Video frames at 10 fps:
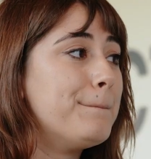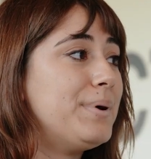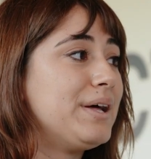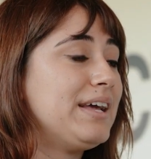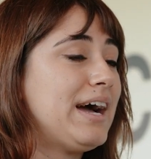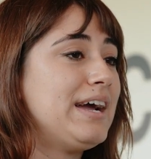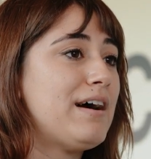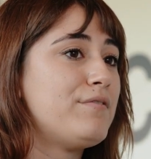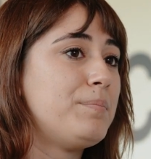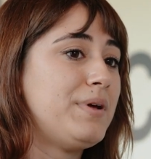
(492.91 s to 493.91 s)
but I
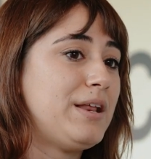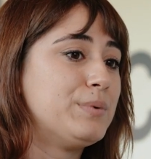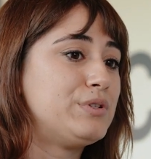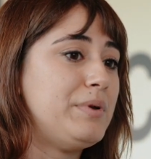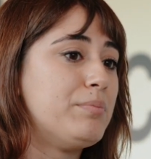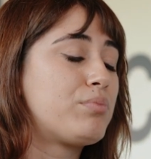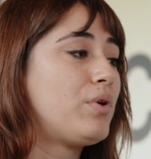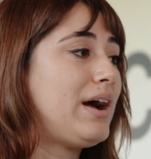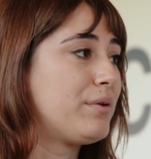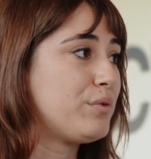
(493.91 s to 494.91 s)
haven't been able to be
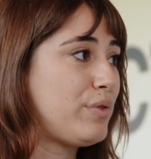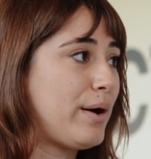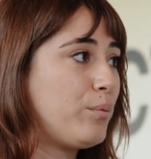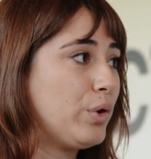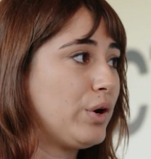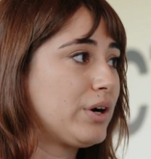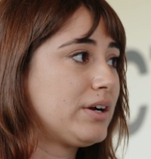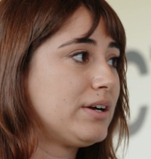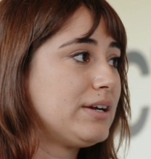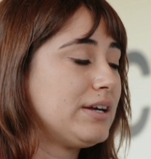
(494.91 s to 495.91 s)
proud of that
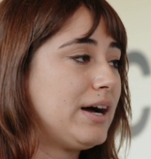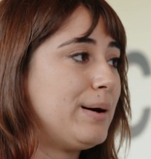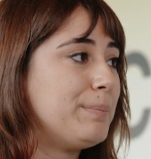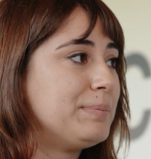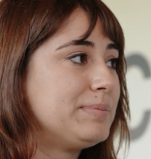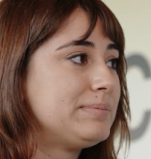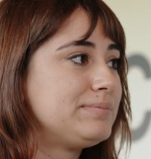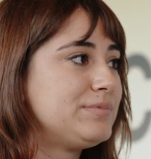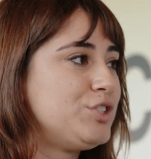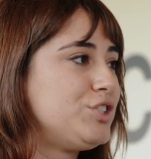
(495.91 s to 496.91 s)
work
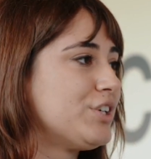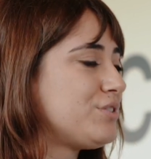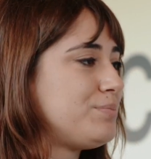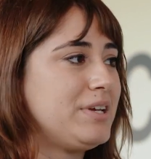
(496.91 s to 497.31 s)
just